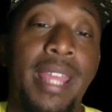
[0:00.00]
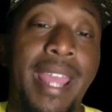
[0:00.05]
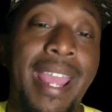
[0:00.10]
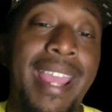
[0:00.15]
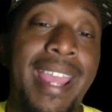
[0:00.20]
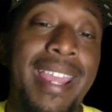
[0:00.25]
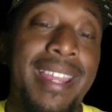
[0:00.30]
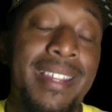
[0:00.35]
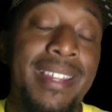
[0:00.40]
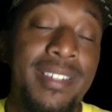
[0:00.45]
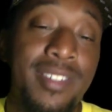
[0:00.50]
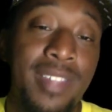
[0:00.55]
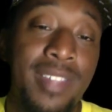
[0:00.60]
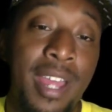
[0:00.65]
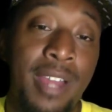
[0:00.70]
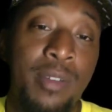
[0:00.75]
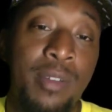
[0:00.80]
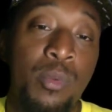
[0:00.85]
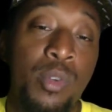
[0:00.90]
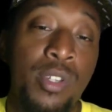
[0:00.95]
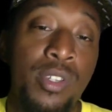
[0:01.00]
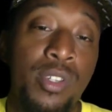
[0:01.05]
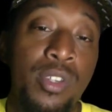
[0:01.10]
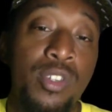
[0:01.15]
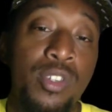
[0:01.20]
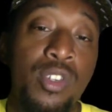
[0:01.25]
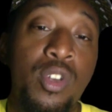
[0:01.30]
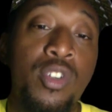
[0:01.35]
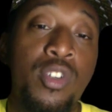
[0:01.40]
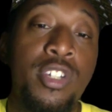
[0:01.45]
age that was
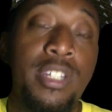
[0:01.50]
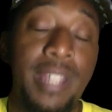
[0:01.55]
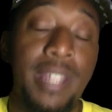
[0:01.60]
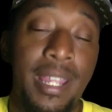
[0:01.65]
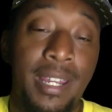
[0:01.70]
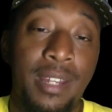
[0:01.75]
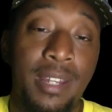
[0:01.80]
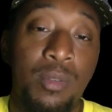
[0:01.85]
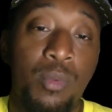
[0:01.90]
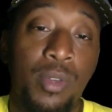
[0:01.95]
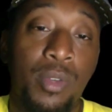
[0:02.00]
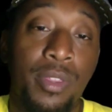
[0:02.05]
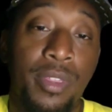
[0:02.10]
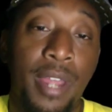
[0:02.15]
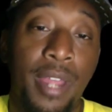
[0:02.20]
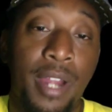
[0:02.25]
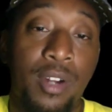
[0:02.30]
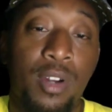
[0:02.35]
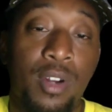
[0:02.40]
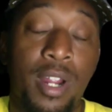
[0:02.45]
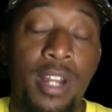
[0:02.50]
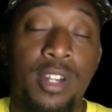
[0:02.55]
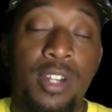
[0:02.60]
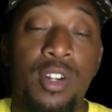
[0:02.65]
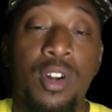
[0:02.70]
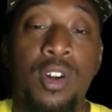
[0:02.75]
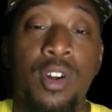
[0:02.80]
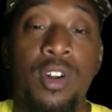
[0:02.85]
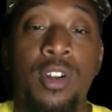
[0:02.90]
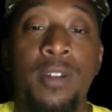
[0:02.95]
associated with that credit
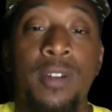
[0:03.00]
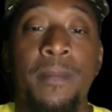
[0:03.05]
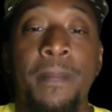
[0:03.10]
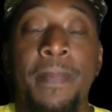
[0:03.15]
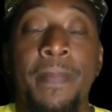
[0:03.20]
card.